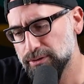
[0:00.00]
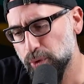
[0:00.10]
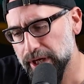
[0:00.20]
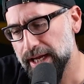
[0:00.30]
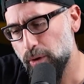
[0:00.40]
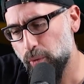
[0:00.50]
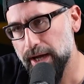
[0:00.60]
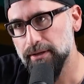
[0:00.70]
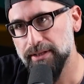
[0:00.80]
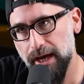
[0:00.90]
working at
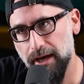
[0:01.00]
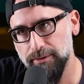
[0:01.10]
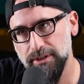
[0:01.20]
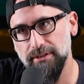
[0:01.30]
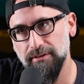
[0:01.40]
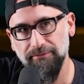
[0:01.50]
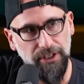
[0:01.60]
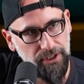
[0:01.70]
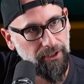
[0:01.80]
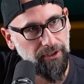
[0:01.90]
Wild Cow, which is like a
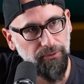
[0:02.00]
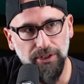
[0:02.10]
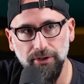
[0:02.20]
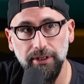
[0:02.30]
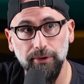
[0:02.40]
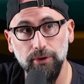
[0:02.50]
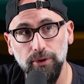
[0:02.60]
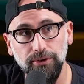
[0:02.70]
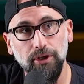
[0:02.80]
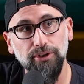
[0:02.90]
vegetarian restaurant. They're
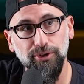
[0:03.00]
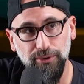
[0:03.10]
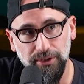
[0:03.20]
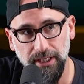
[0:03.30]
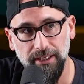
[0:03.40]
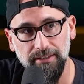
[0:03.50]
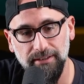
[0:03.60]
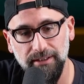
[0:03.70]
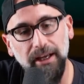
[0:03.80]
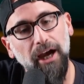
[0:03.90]
closed on
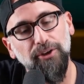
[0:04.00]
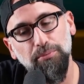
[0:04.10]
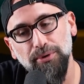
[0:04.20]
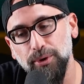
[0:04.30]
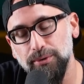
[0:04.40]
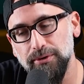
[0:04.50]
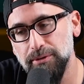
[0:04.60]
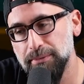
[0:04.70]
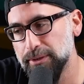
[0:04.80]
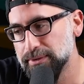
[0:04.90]
Tuesdays. And the entrepreneur
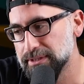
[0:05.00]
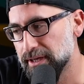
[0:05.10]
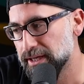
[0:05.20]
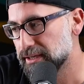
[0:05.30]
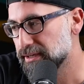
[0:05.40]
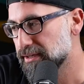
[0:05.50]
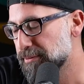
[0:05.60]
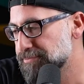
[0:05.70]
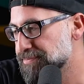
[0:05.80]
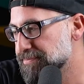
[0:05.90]
in me was like,
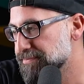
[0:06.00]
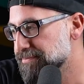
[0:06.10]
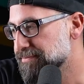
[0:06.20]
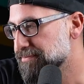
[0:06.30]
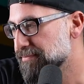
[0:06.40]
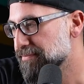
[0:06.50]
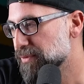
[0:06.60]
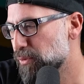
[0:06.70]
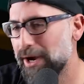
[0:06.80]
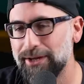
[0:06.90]

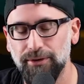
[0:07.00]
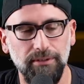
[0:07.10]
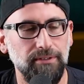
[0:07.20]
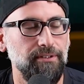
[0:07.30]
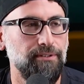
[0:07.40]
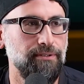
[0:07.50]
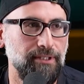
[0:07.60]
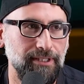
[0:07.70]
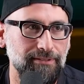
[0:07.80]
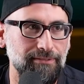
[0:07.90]
why are you closed on
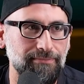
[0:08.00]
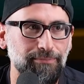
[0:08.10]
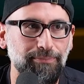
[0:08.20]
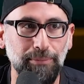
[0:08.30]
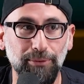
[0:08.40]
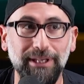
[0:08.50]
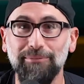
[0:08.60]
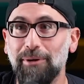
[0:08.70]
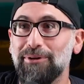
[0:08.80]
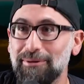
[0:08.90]
Tuesdays? People keep
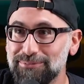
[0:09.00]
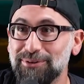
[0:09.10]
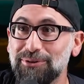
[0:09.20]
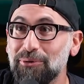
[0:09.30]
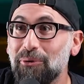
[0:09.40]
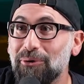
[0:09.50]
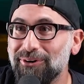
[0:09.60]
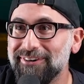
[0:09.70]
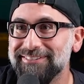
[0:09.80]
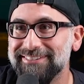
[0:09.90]
coming up to the
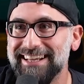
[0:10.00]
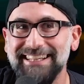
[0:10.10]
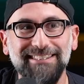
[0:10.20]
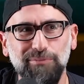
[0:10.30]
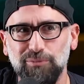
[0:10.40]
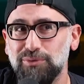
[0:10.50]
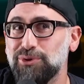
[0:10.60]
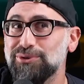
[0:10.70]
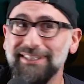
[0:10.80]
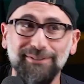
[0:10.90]
door. Like,
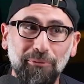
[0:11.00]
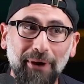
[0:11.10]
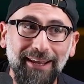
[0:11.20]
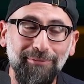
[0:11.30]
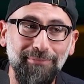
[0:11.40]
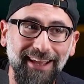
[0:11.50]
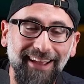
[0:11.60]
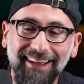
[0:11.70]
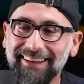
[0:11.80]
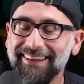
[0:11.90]
Tuesday's a random
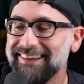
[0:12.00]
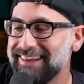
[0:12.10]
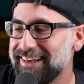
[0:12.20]
day.